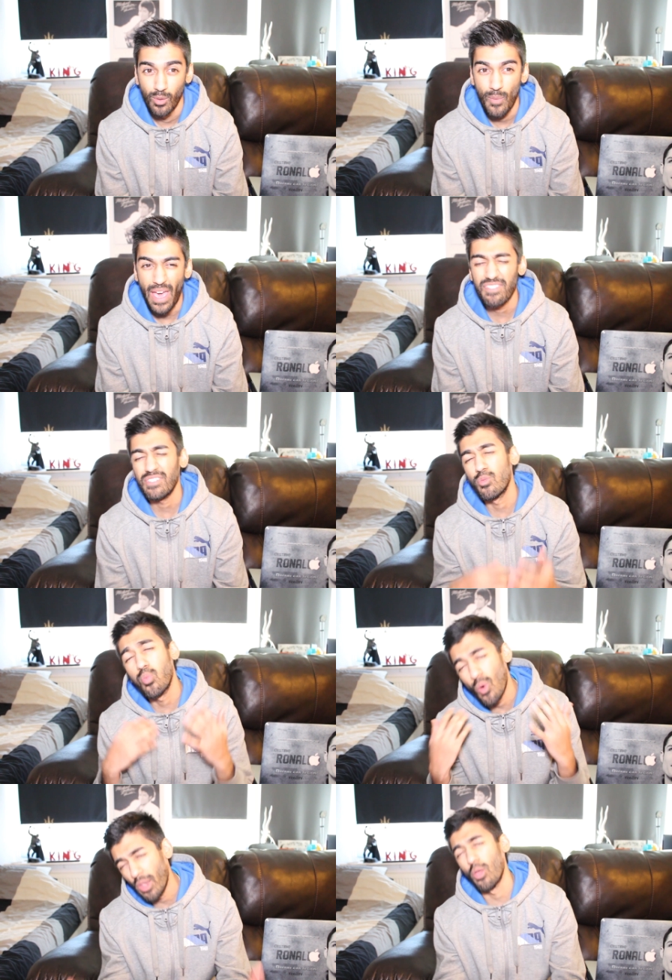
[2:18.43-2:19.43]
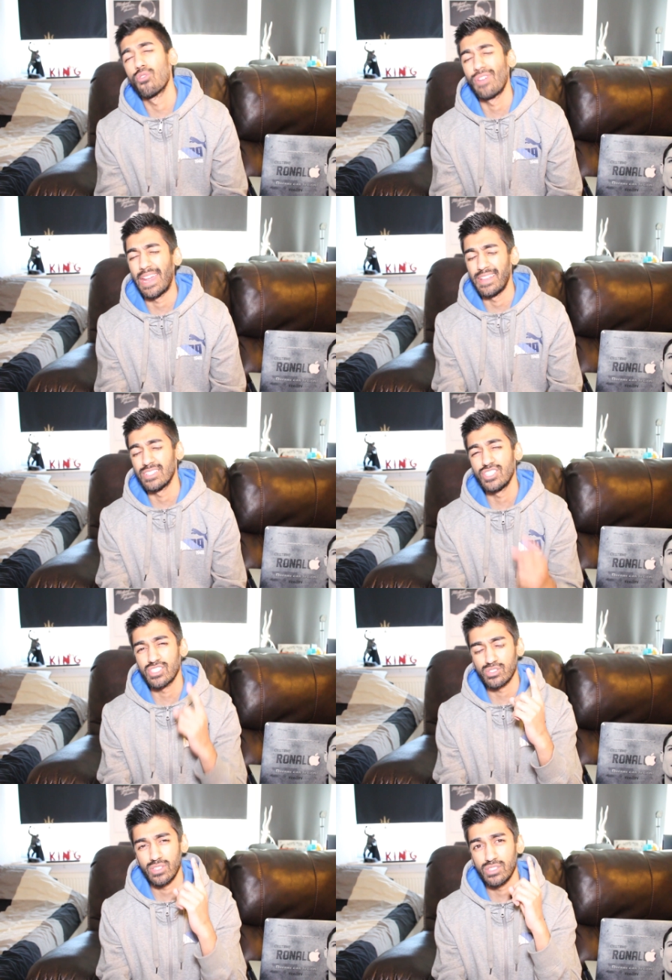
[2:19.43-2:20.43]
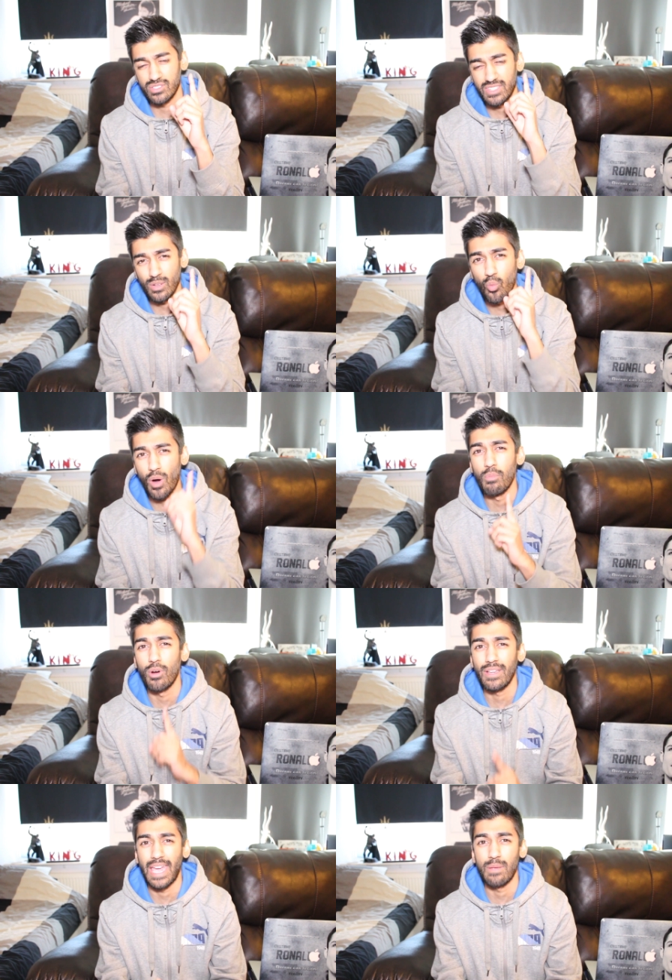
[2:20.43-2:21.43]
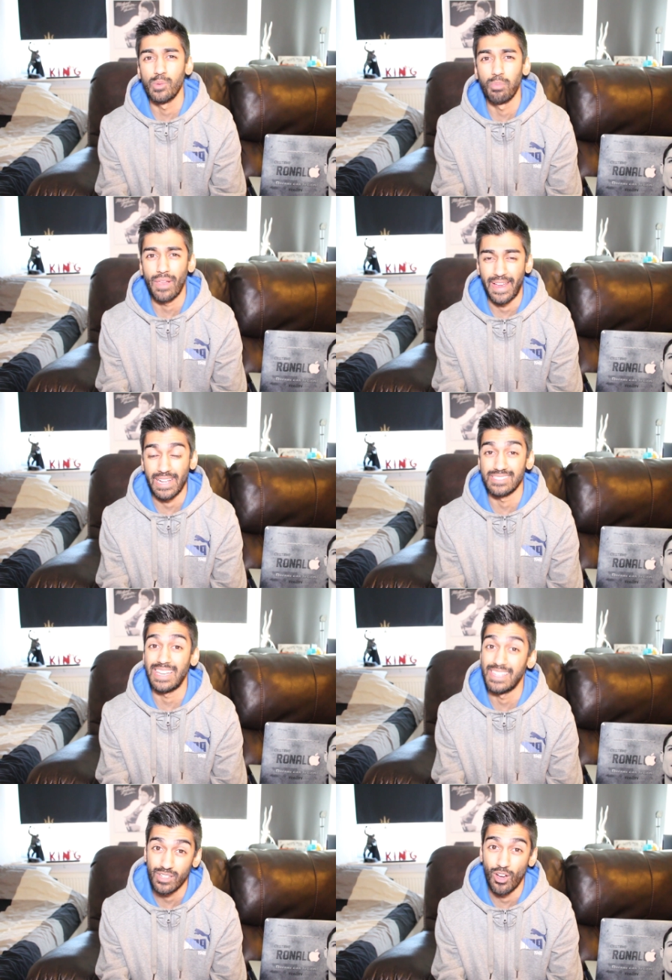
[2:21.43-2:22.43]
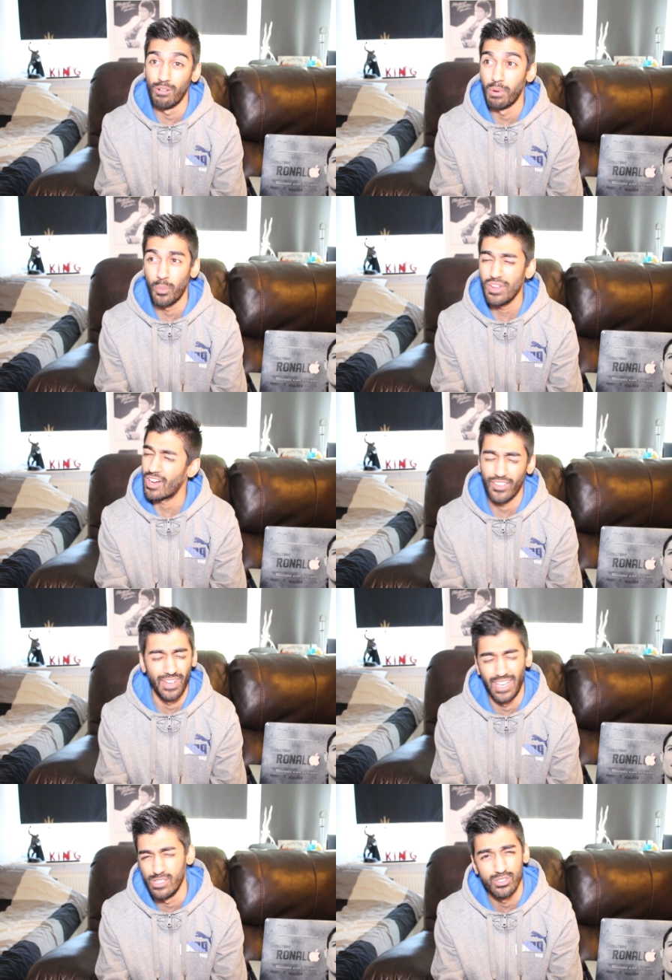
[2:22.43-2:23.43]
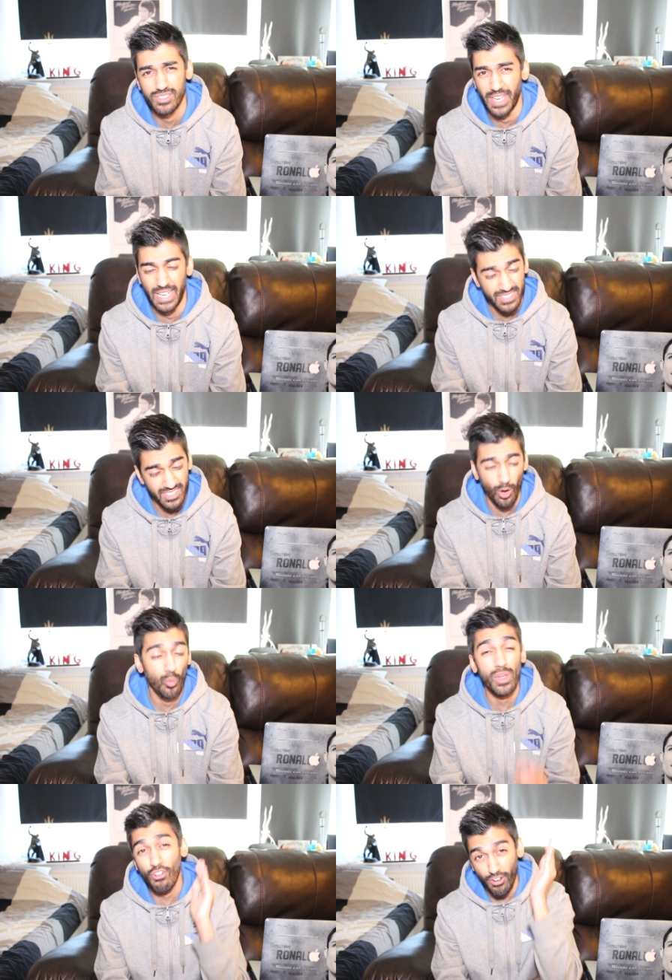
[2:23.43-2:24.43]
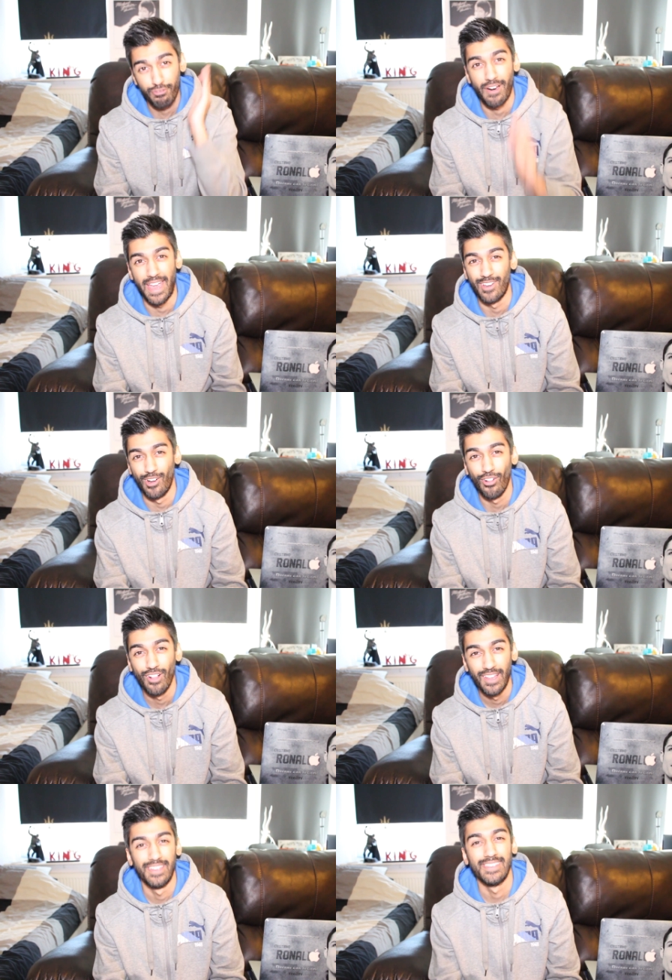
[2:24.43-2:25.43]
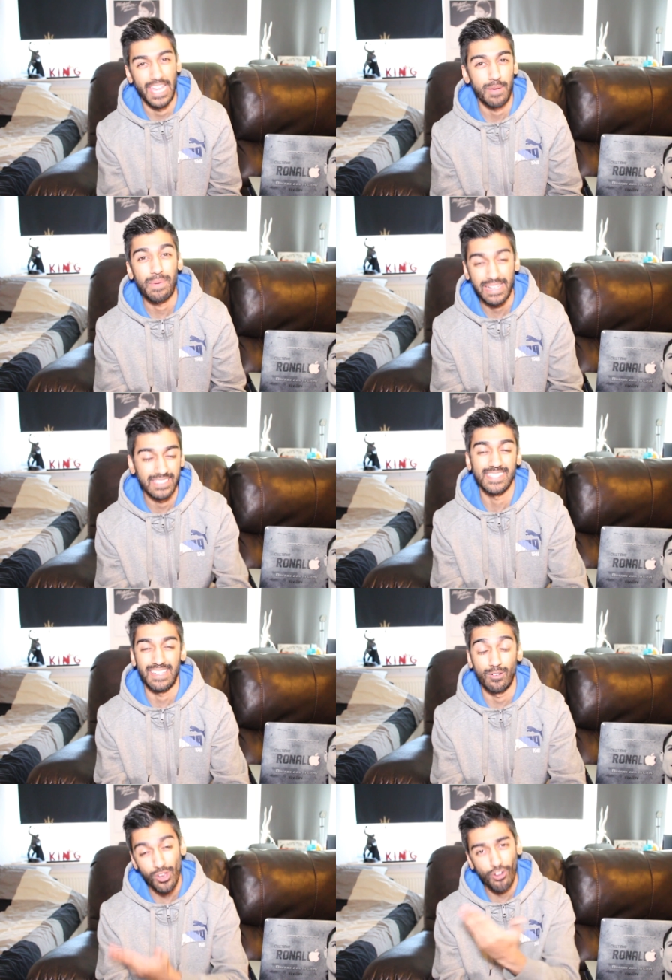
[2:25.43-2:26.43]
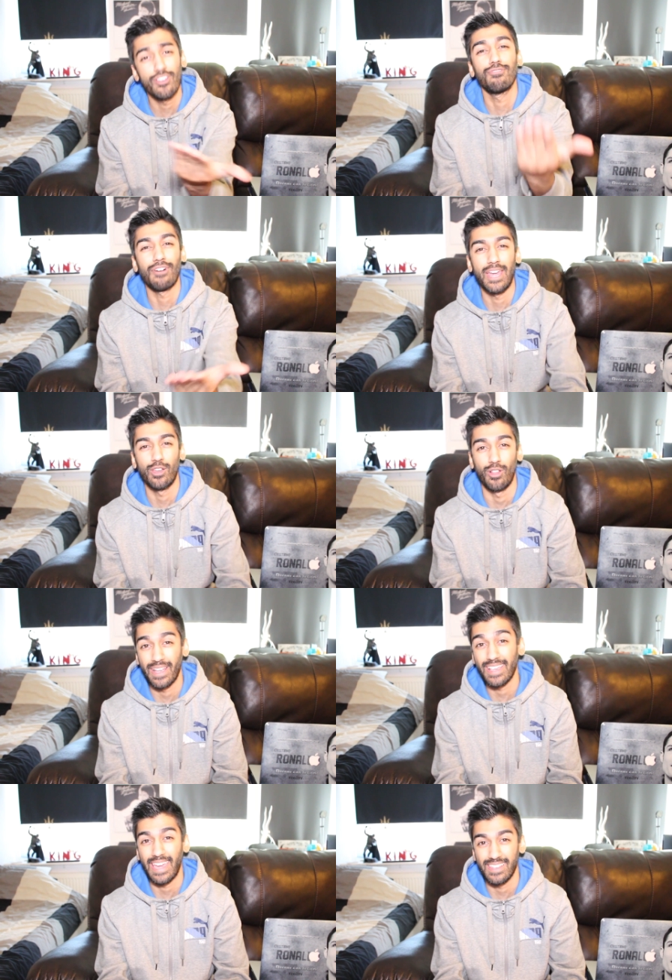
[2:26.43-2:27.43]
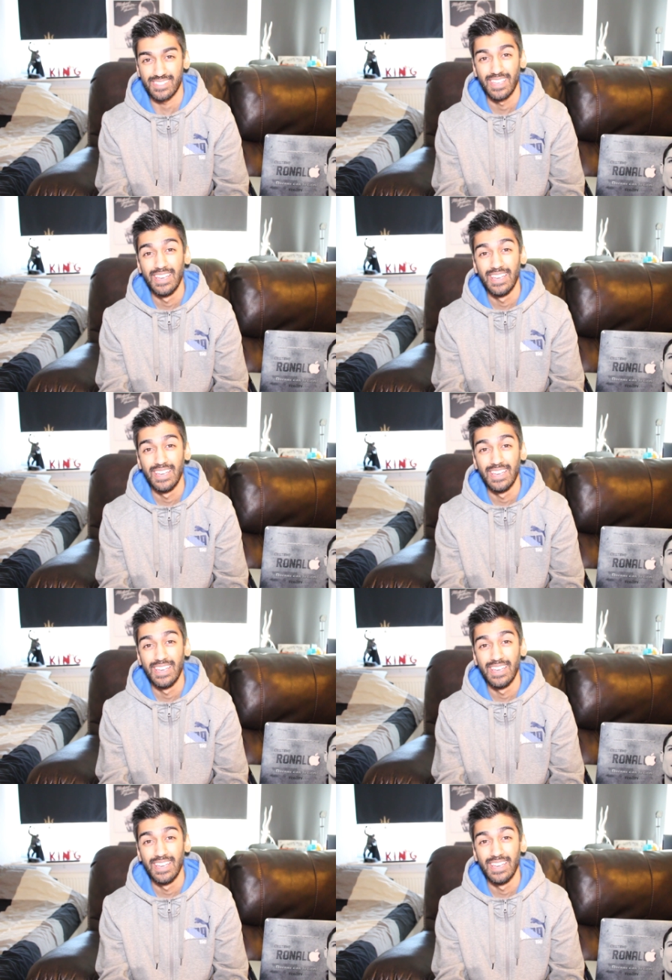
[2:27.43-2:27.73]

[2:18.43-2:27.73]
we haven't won already. It's just it's still one more game to play against Atletico, but we're not going to lose that. So we are in the final. Yep, I can say we are in the final. I guess